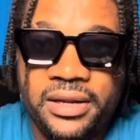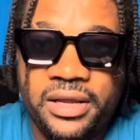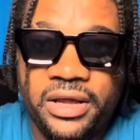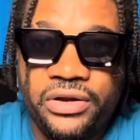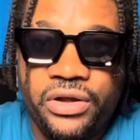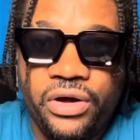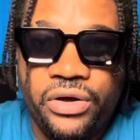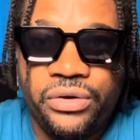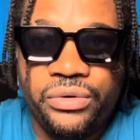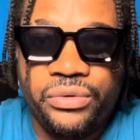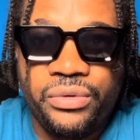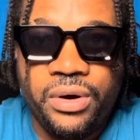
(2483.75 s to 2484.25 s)
you
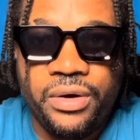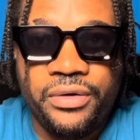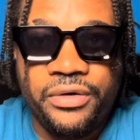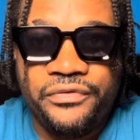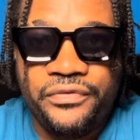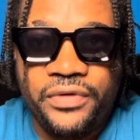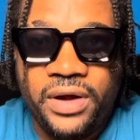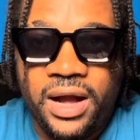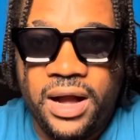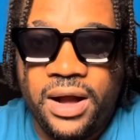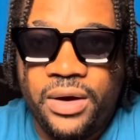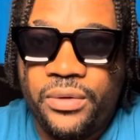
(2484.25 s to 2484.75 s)
don't know how
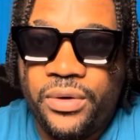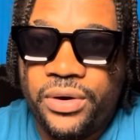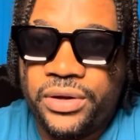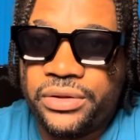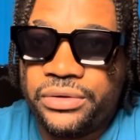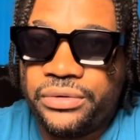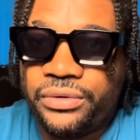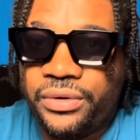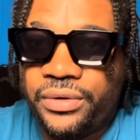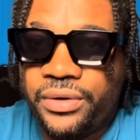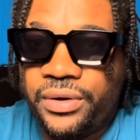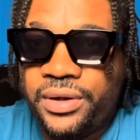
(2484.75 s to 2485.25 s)

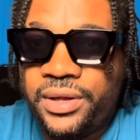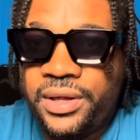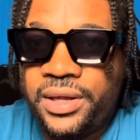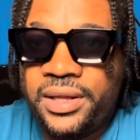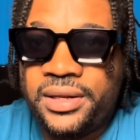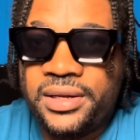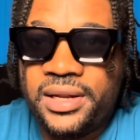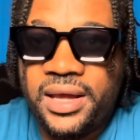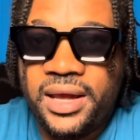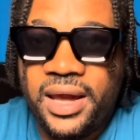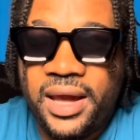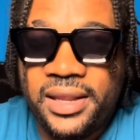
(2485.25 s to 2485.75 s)
forward to
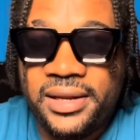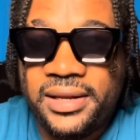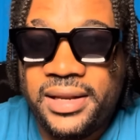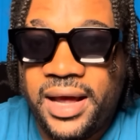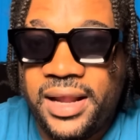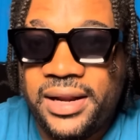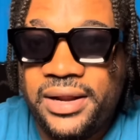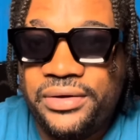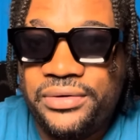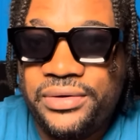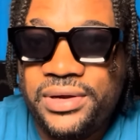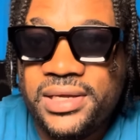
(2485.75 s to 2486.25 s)
the end
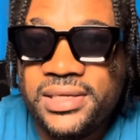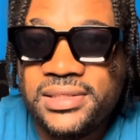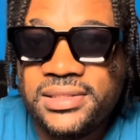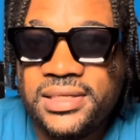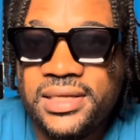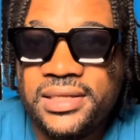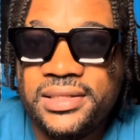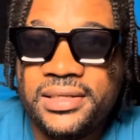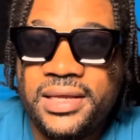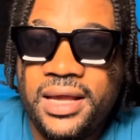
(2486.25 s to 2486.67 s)
of the reasoning.